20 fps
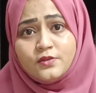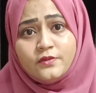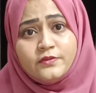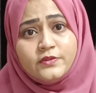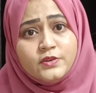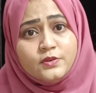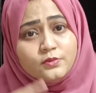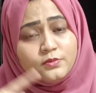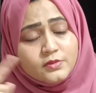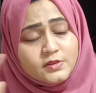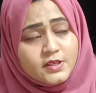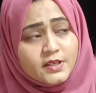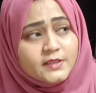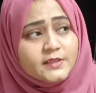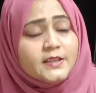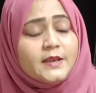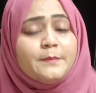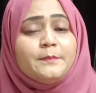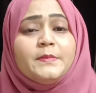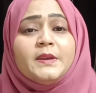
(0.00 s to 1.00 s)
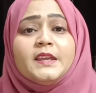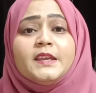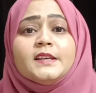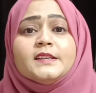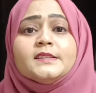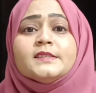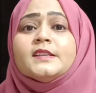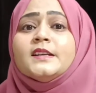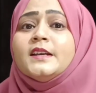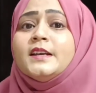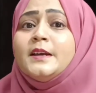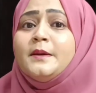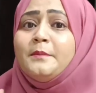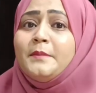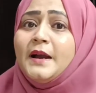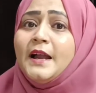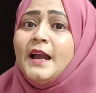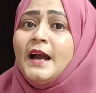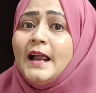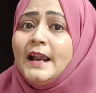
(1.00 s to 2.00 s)
of using them, because
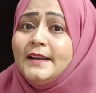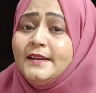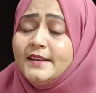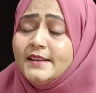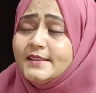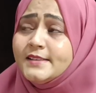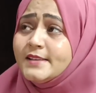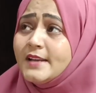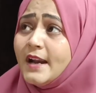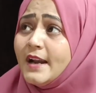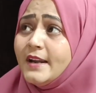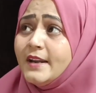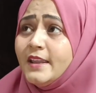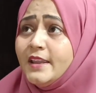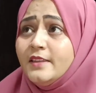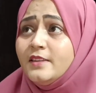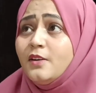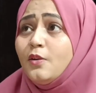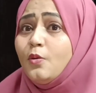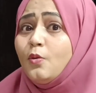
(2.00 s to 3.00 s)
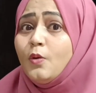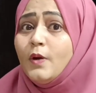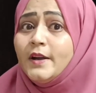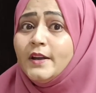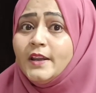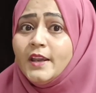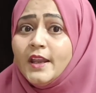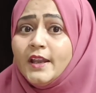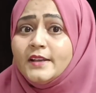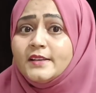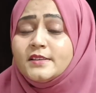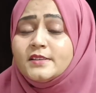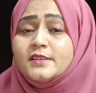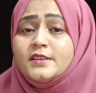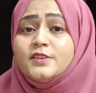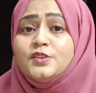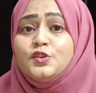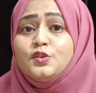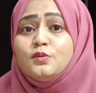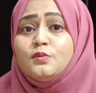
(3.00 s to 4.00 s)
by understanding the context,
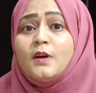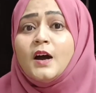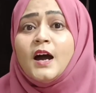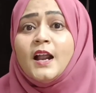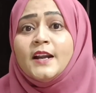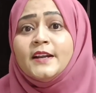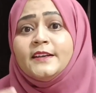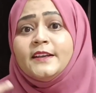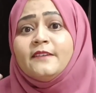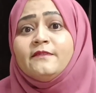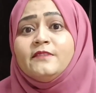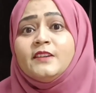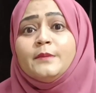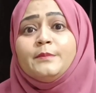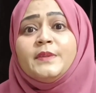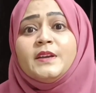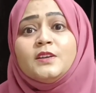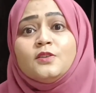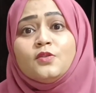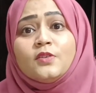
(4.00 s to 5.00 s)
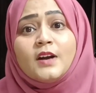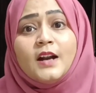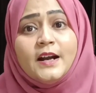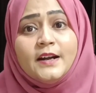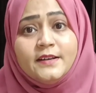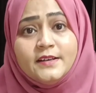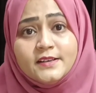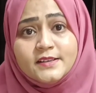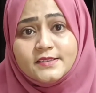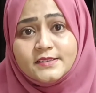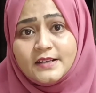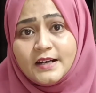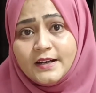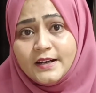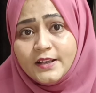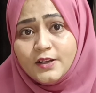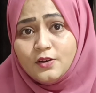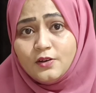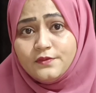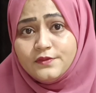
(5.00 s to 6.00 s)
you are developing your
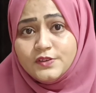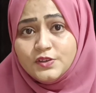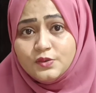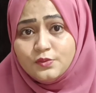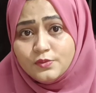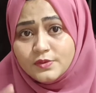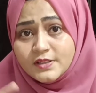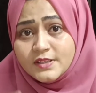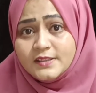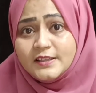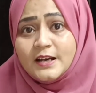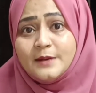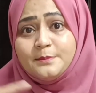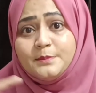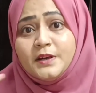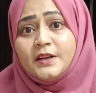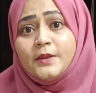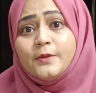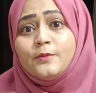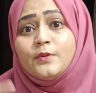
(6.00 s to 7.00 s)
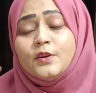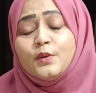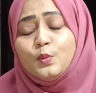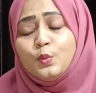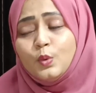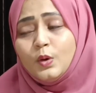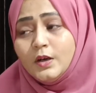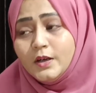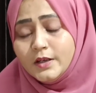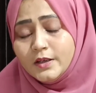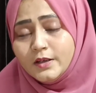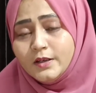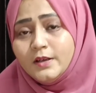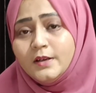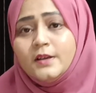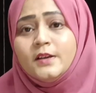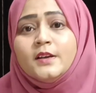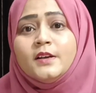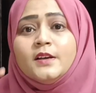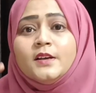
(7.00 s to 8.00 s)
understanding of using that particular word.
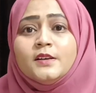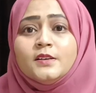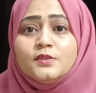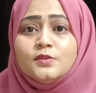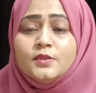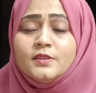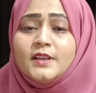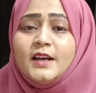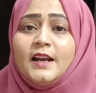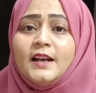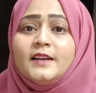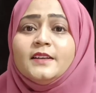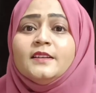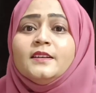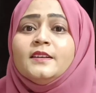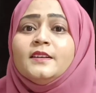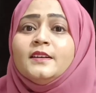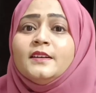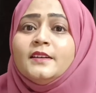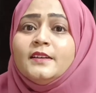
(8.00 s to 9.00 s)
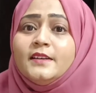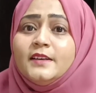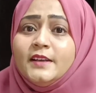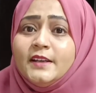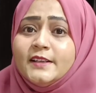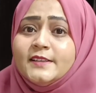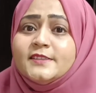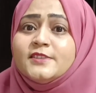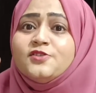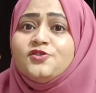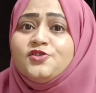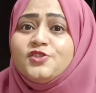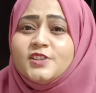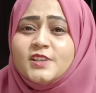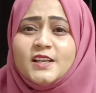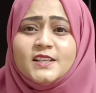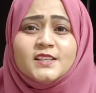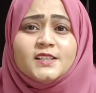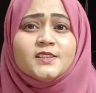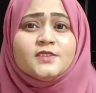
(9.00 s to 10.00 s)
So that it's
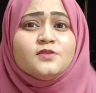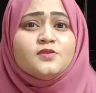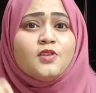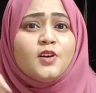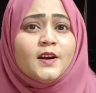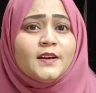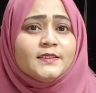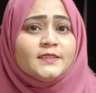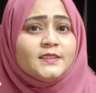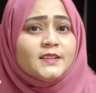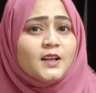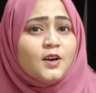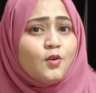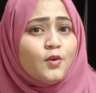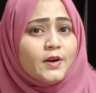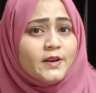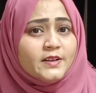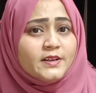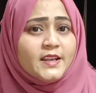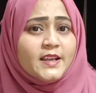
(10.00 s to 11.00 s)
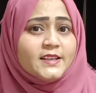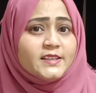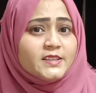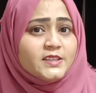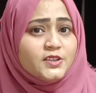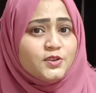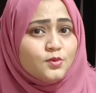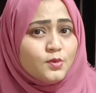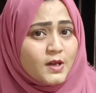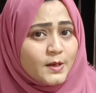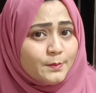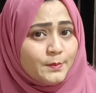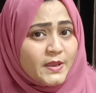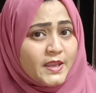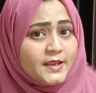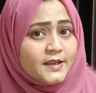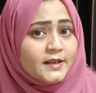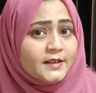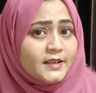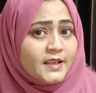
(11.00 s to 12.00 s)
just not the context you are
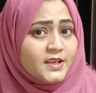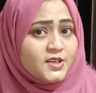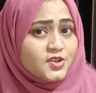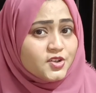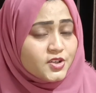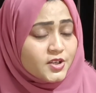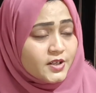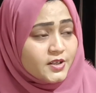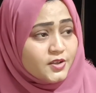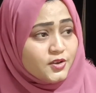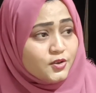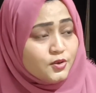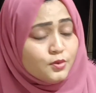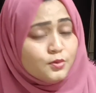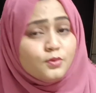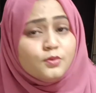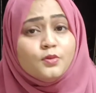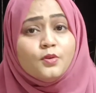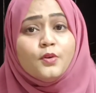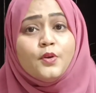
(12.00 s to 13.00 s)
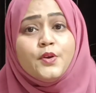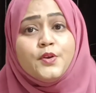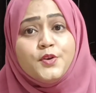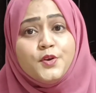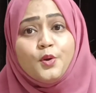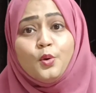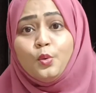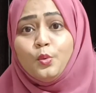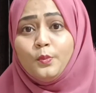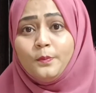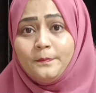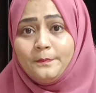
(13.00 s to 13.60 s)
paying attention to, no.